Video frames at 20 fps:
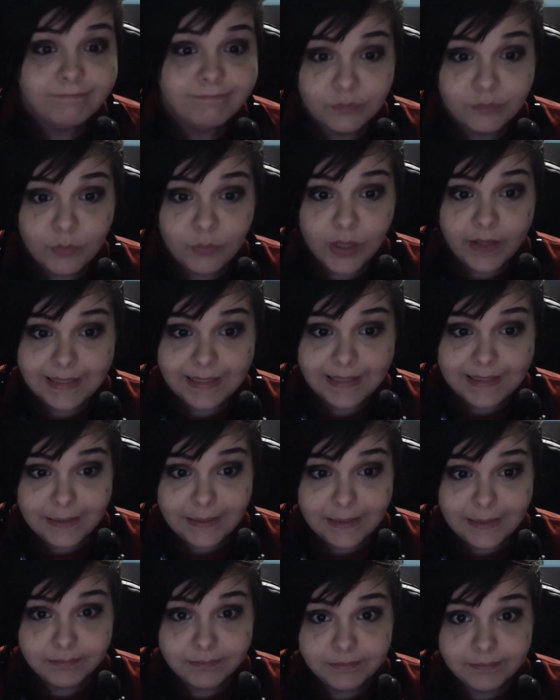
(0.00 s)
And that's
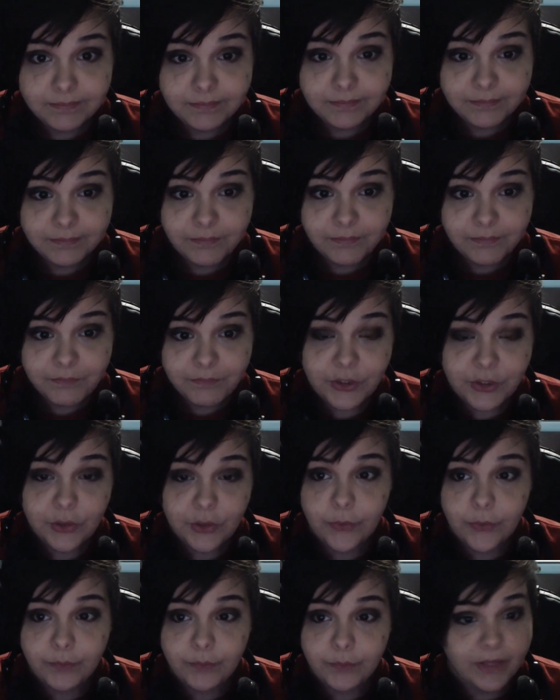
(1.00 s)
it.
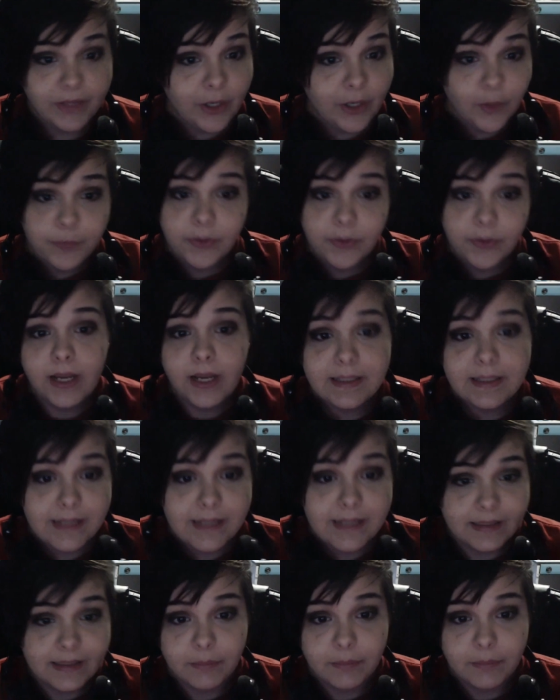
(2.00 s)
So I hope you guys
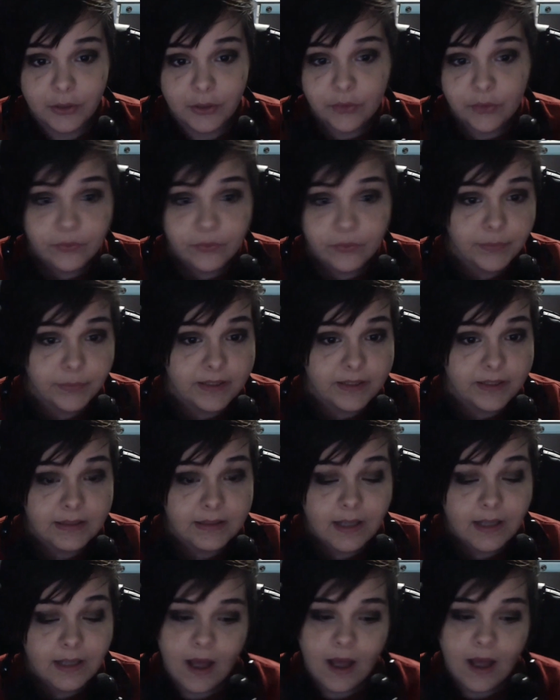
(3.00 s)
got something good from this.
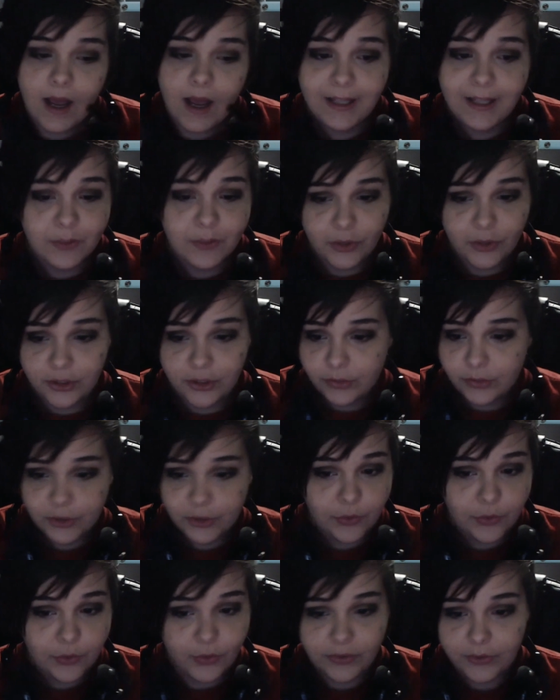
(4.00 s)
I just want to do a
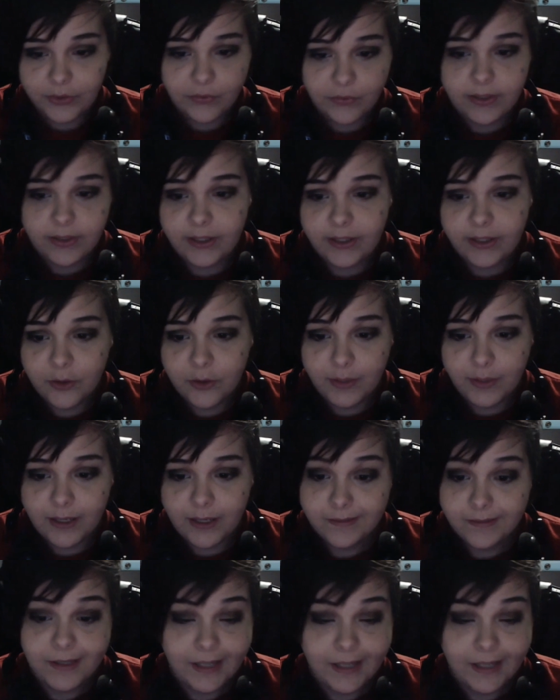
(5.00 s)
short little video about
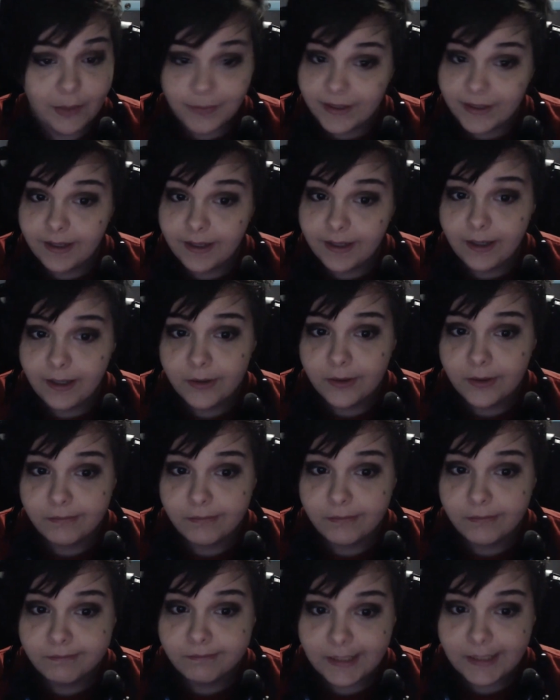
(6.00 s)
how to make a character
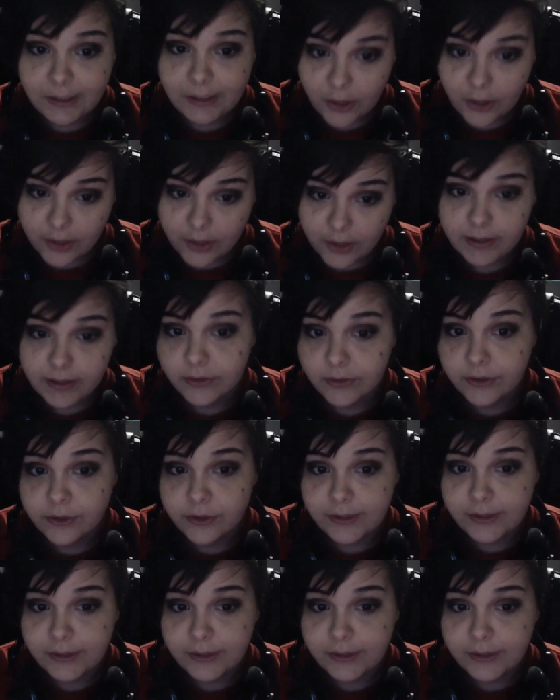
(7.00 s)
and not a character sheet.